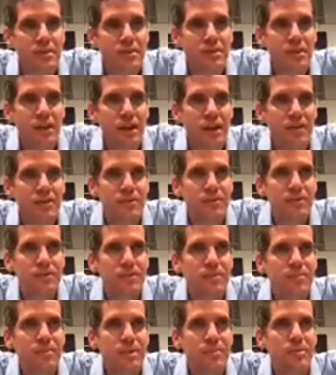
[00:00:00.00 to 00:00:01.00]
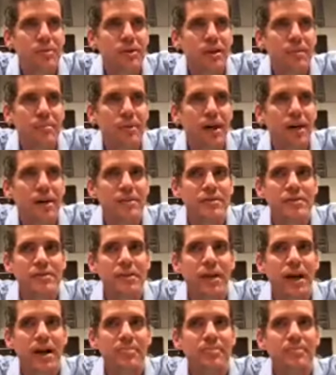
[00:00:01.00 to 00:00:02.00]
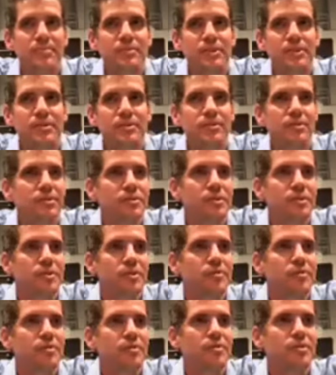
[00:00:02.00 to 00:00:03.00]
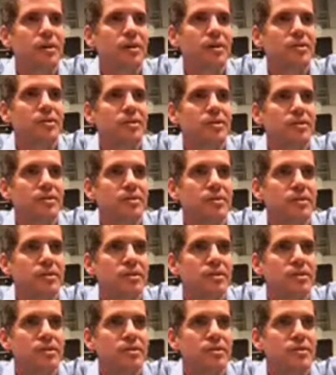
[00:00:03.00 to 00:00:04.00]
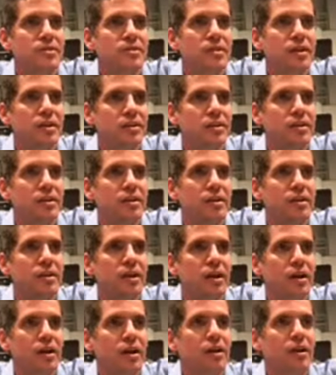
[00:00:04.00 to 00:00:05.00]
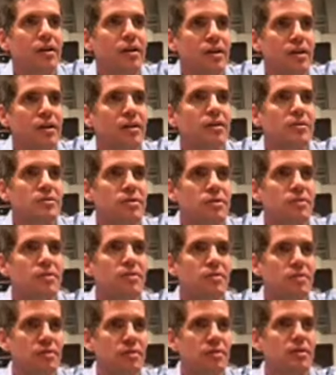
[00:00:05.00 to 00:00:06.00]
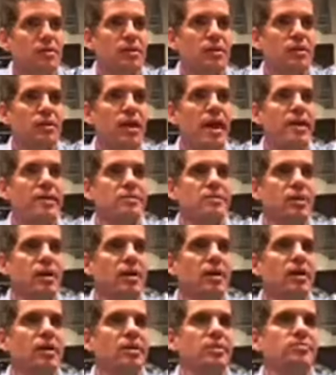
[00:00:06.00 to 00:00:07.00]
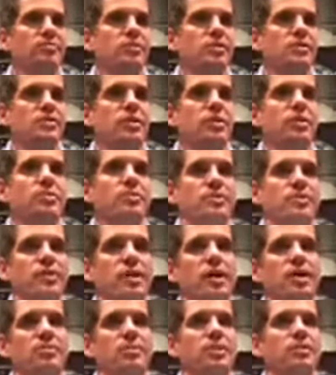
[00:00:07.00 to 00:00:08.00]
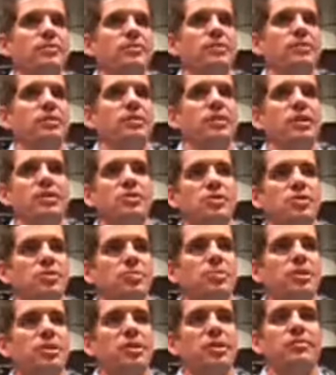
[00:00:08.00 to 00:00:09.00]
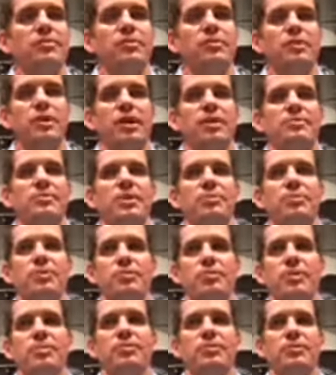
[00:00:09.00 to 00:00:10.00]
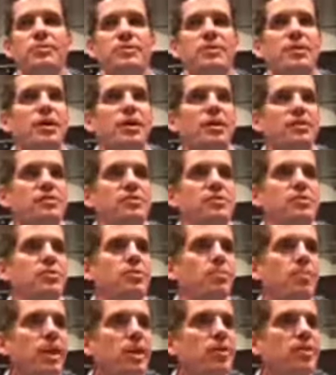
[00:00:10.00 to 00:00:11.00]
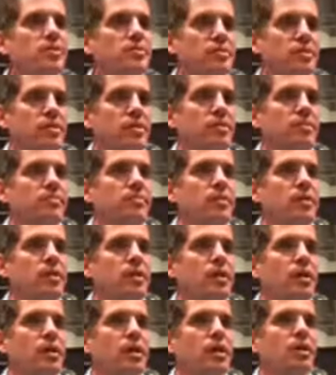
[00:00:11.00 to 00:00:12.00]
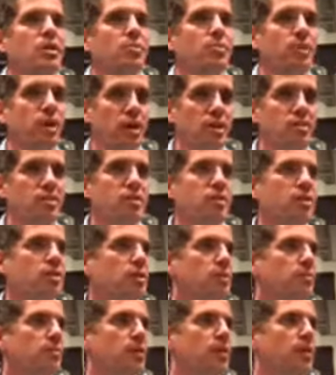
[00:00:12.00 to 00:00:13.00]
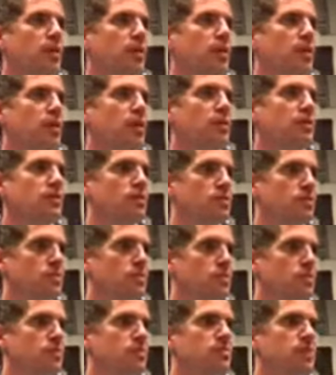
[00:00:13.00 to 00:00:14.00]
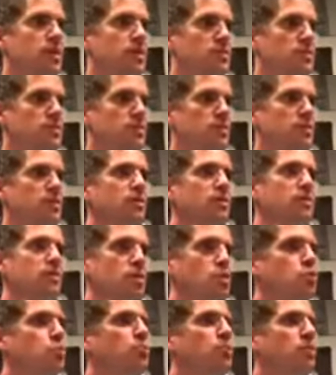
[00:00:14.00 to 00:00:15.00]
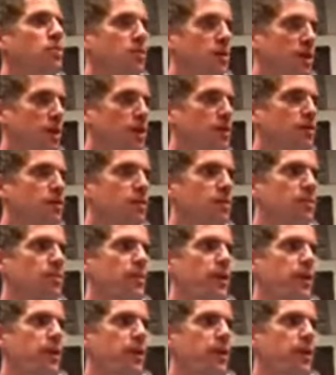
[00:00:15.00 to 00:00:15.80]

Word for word: and your head through, and people come by and slap you and throw their food on you, and you're just stuck there. This is in that time, in Solomon's time even, not just medieval times, they put people in stocks to embarrass them and to punish them and to basically humiliate them.